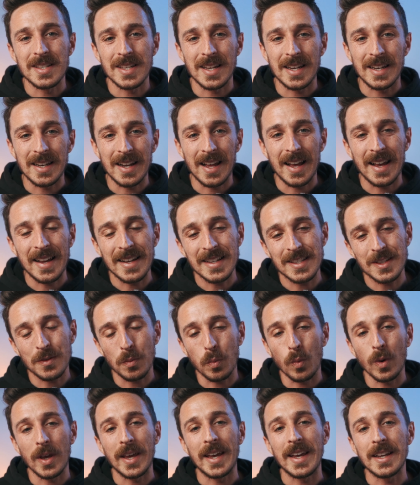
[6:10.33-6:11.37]
a nice
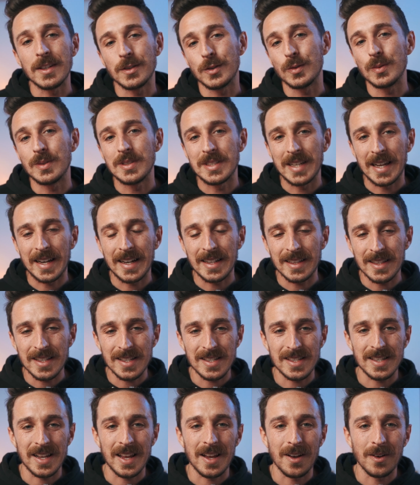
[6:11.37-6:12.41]
way to deaden the
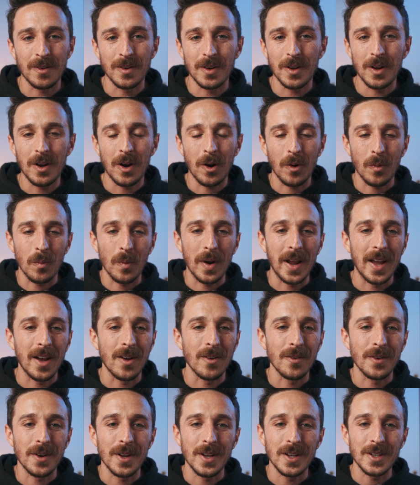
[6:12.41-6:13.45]
sound
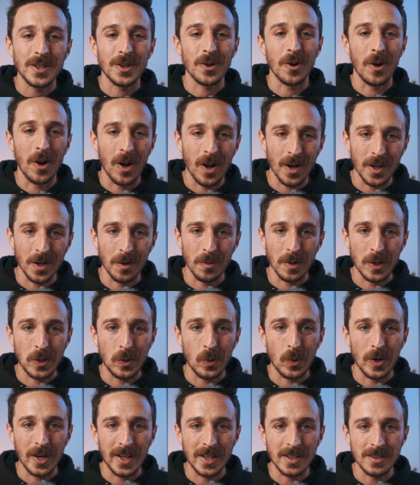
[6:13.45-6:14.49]
around your audio
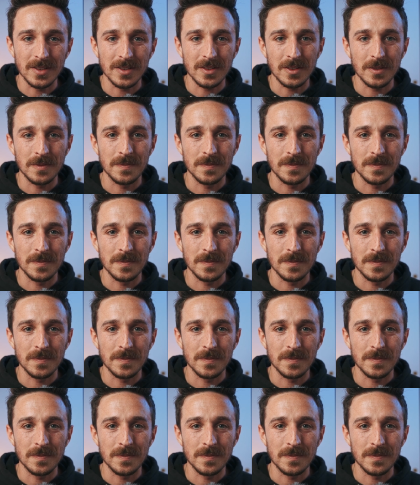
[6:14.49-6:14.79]
recordings.